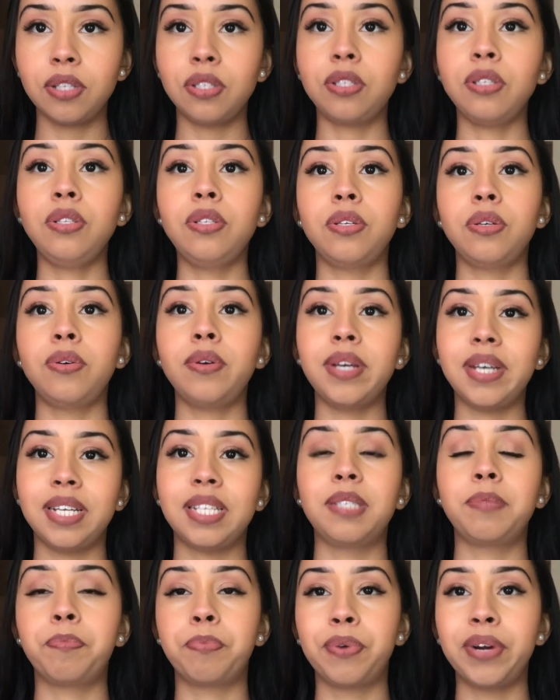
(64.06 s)
to do
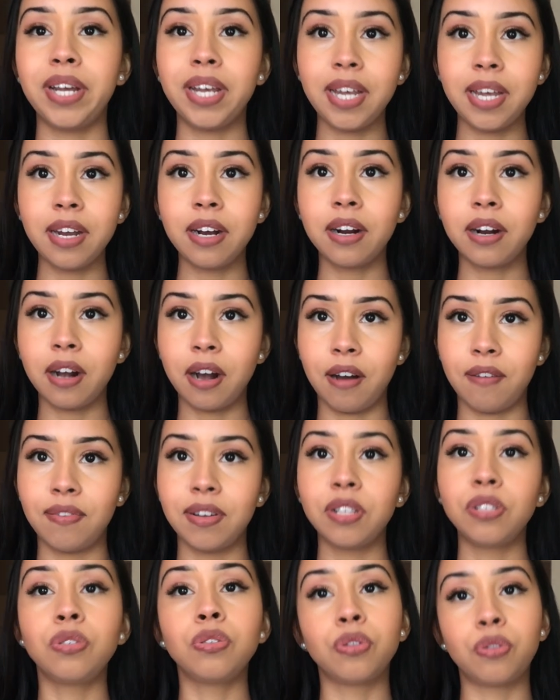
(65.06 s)
is preheat our
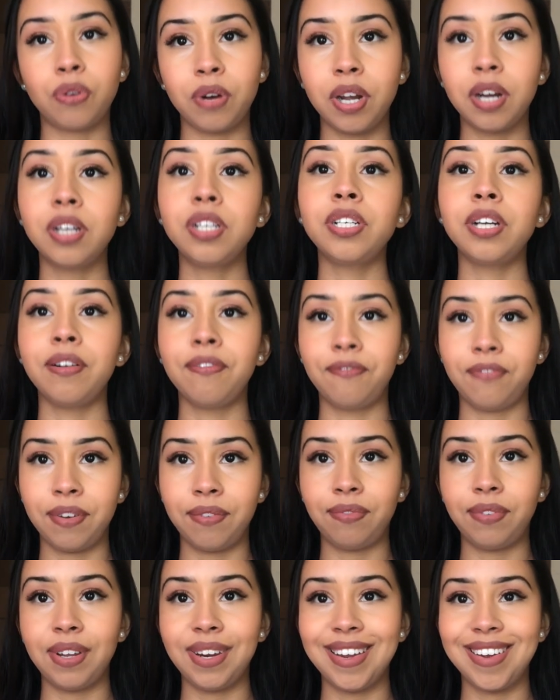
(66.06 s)
oven to
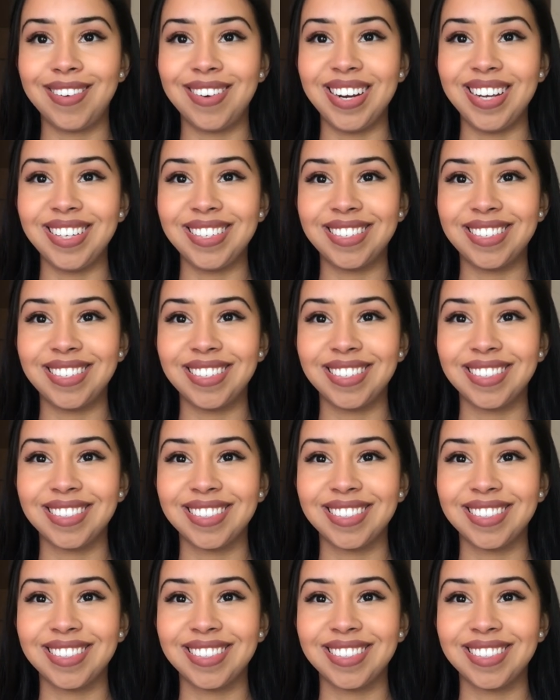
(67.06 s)
350 degrees.